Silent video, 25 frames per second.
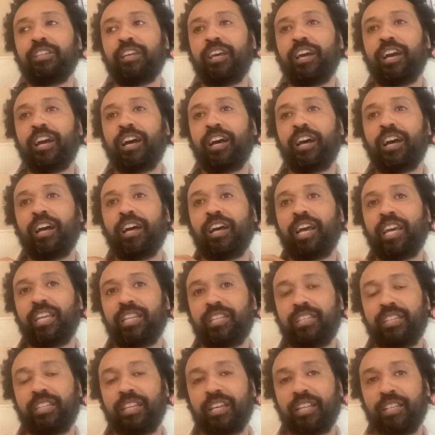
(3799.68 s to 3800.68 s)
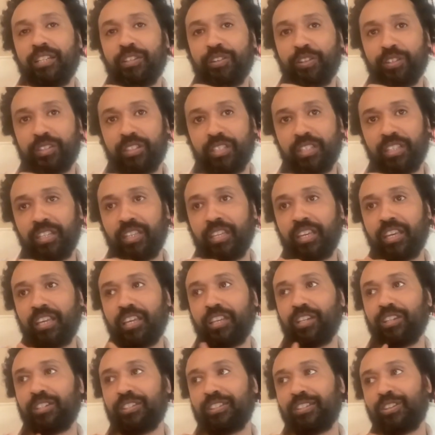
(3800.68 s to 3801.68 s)
and a little
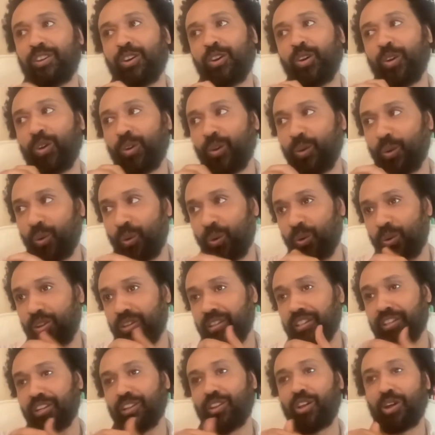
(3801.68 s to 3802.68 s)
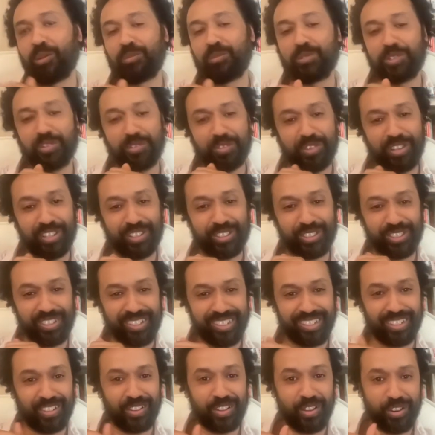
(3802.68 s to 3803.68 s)
thinking, or a little observation
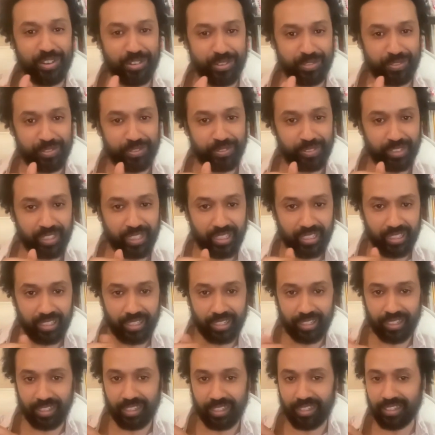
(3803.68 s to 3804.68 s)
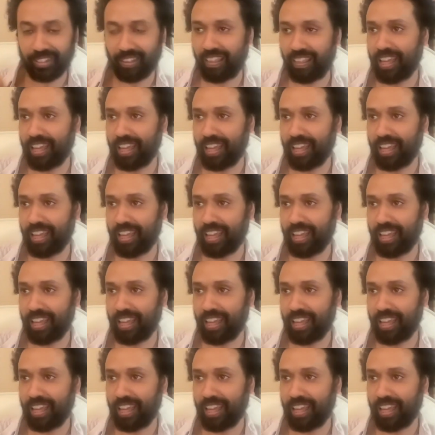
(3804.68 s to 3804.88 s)
and a lot of thinking.